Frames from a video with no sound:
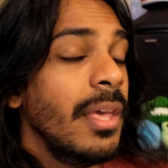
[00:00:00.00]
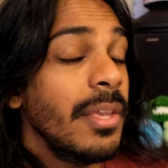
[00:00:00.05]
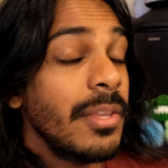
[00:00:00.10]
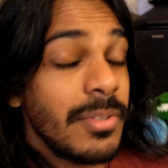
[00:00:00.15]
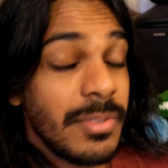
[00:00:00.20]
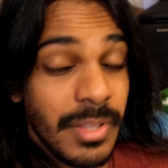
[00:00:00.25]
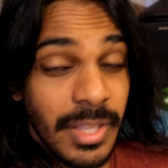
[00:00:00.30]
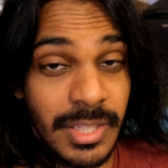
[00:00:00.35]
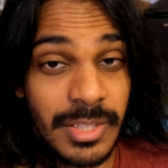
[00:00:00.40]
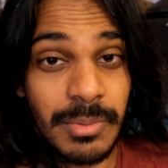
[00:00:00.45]

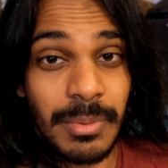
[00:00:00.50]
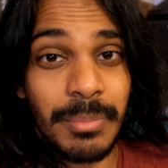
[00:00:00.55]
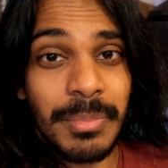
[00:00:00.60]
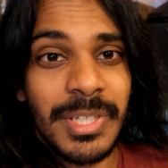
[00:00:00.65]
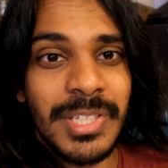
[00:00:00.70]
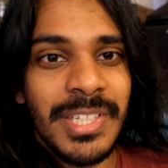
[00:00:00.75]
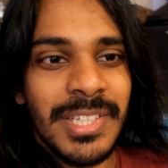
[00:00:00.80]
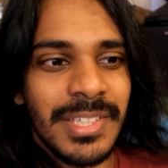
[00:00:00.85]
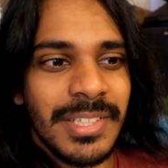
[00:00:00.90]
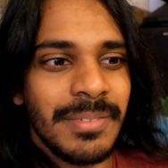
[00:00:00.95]
So that's what
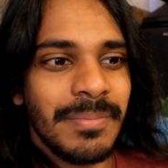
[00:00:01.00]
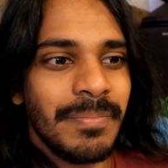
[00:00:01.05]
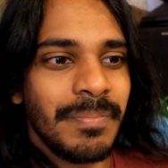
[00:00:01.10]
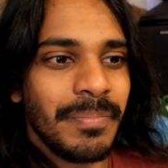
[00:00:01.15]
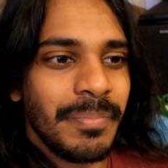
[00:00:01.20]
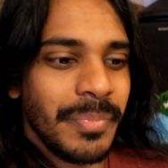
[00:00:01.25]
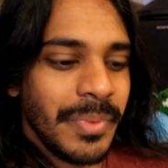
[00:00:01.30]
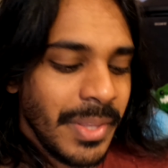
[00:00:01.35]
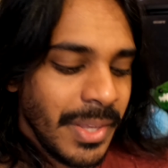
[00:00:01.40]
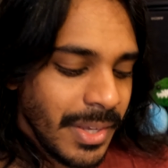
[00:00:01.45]
we did.
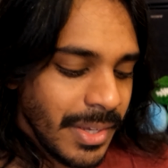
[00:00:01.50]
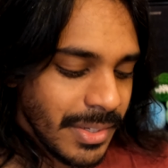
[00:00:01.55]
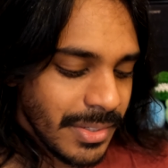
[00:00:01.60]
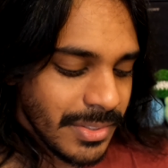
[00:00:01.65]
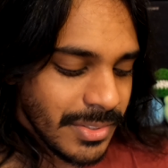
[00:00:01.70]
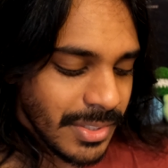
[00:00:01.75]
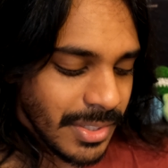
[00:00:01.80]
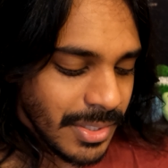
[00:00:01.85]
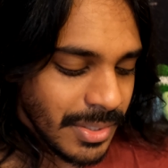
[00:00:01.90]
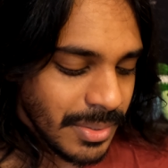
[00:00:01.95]

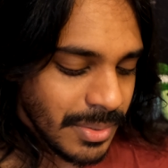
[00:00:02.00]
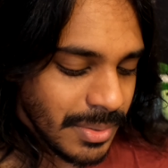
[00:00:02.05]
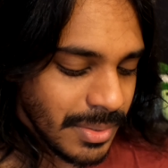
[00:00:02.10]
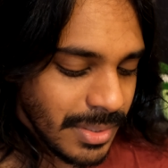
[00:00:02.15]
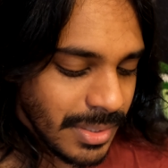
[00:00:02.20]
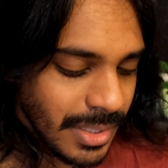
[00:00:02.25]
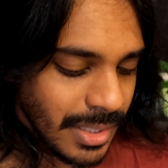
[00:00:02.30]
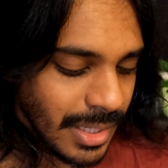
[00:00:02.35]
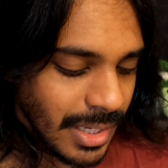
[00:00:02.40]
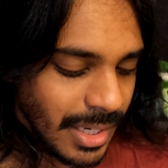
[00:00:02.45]
So
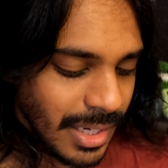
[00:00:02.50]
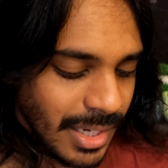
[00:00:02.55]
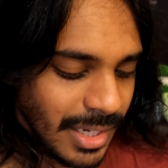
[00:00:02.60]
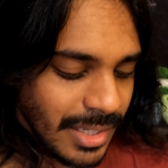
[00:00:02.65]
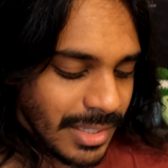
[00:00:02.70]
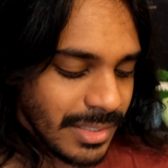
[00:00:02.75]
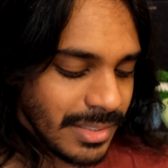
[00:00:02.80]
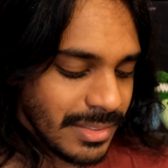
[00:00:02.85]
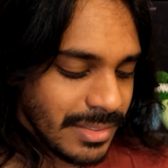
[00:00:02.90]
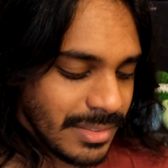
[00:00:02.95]

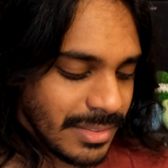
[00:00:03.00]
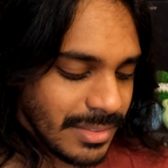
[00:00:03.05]
uh,